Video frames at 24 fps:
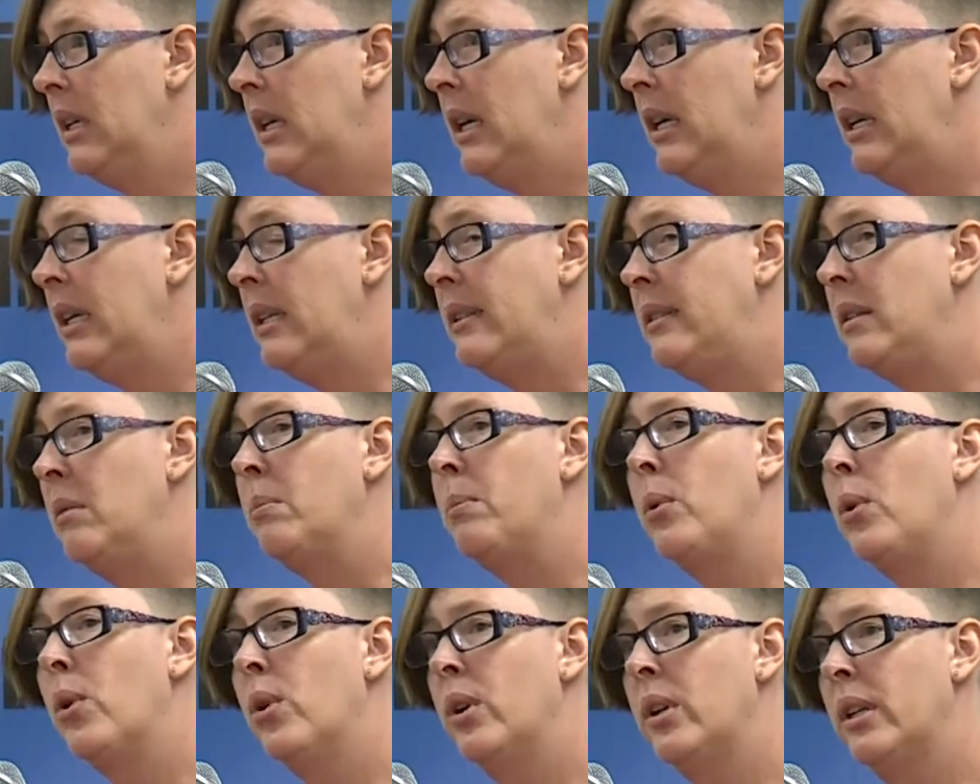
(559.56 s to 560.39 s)
And it's
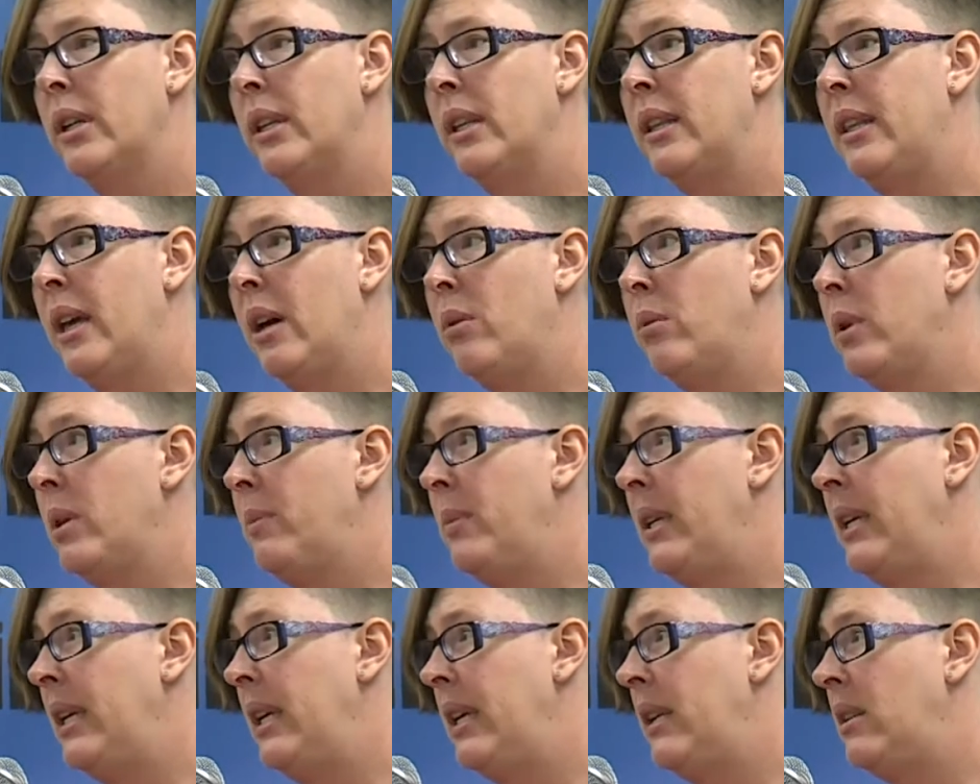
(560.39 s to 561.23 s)
important that we
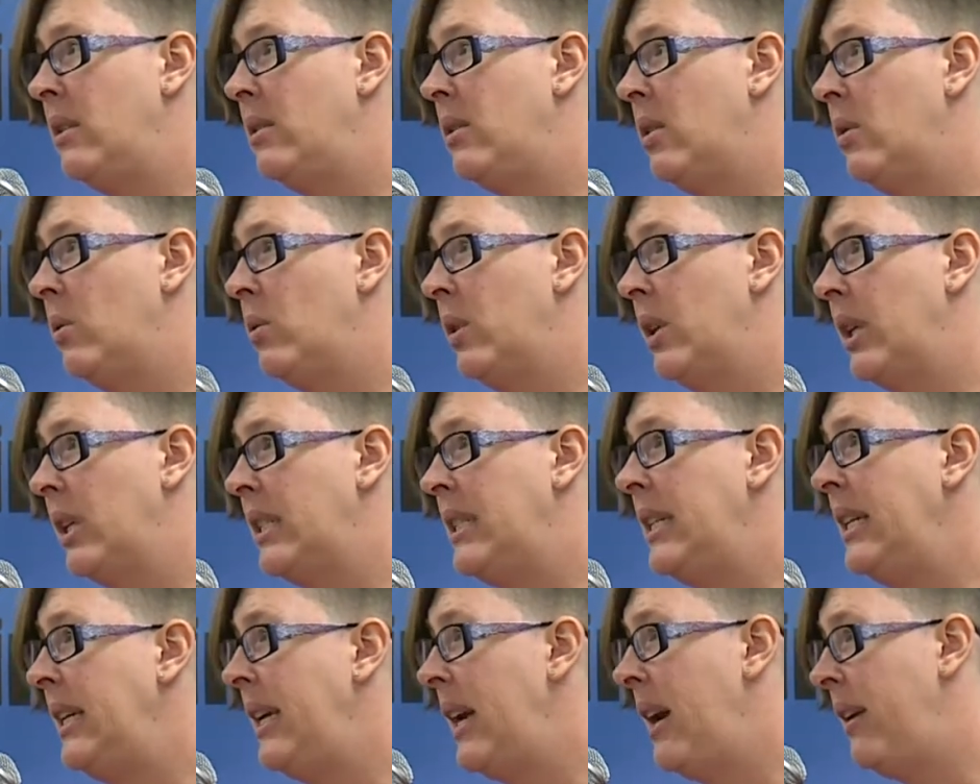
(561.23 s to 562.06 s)
begin to work
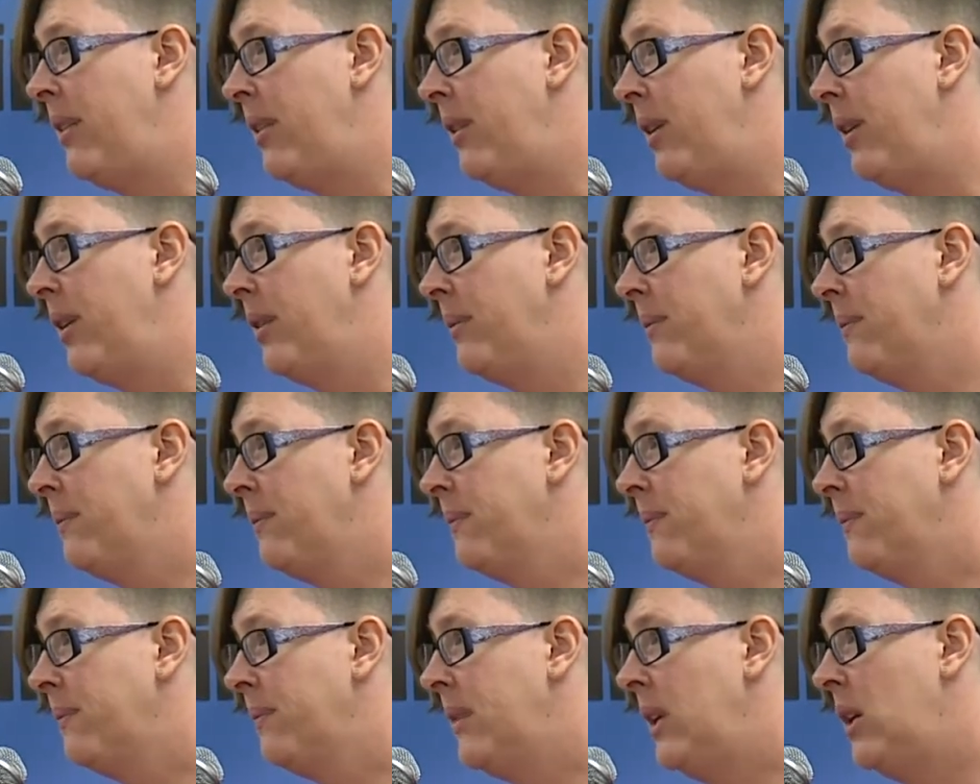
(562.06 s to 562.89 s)
together
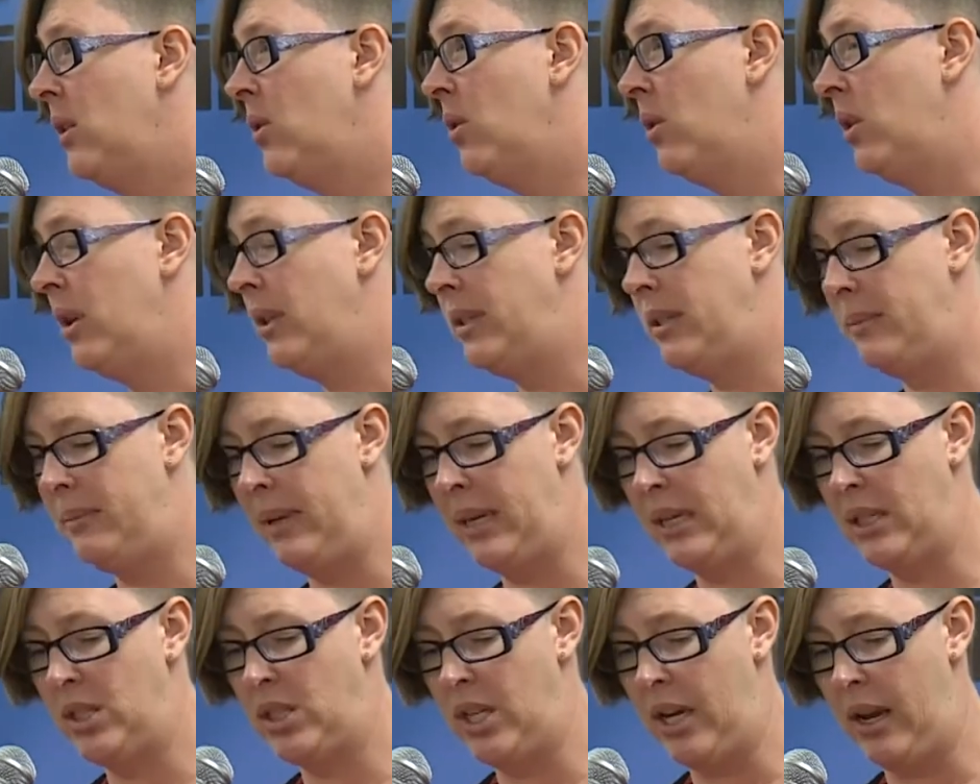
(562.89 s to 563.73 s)
in order to
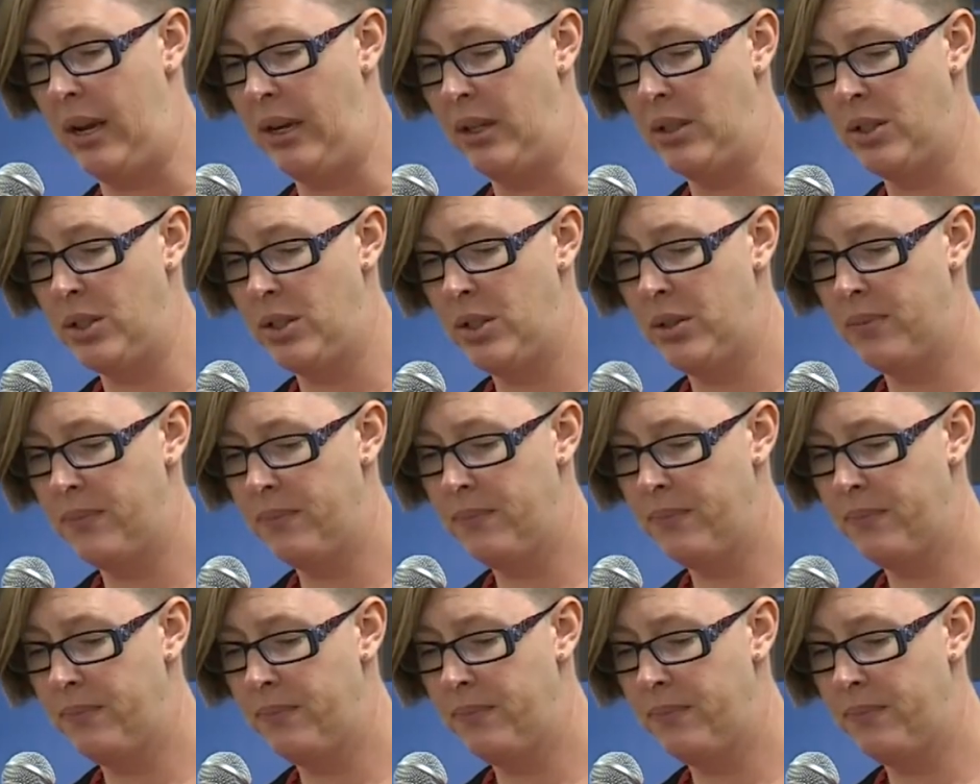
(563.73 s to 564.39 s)
make change.